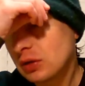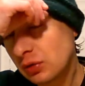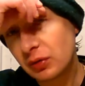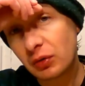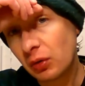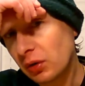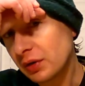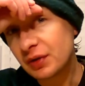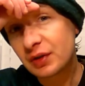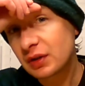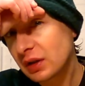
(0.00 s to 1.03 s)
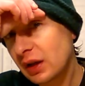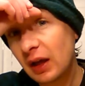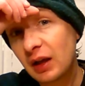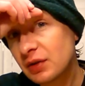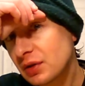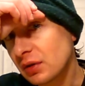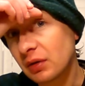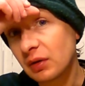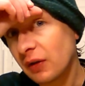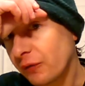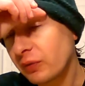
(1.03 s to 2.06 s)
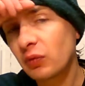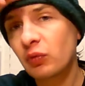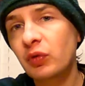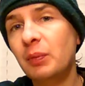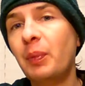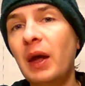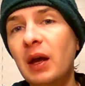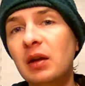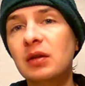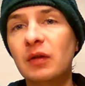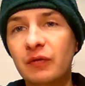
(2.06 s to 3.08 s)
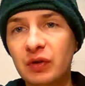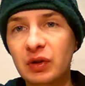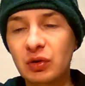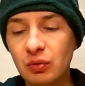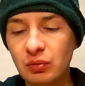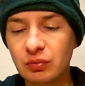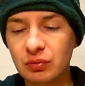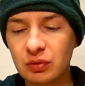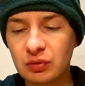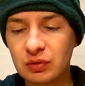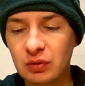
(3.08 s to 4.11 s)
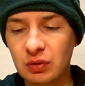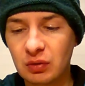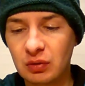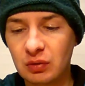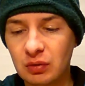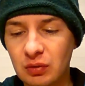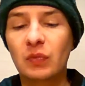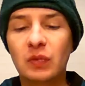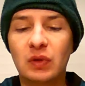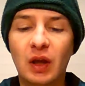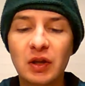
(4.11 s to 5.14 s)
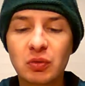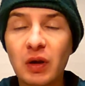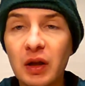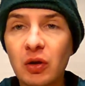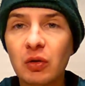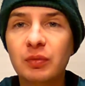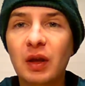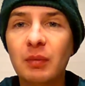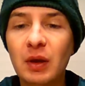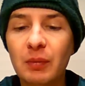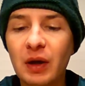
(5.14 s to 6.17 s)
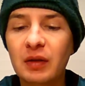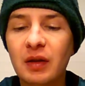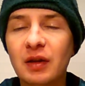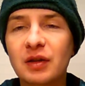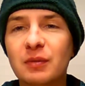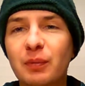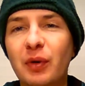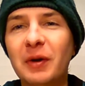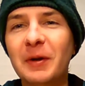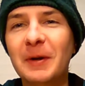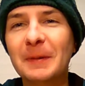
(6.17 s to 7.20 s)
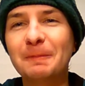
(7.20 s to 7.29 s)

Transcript: could cause cancer if repetitively used. That's what I hope they mean by this. But,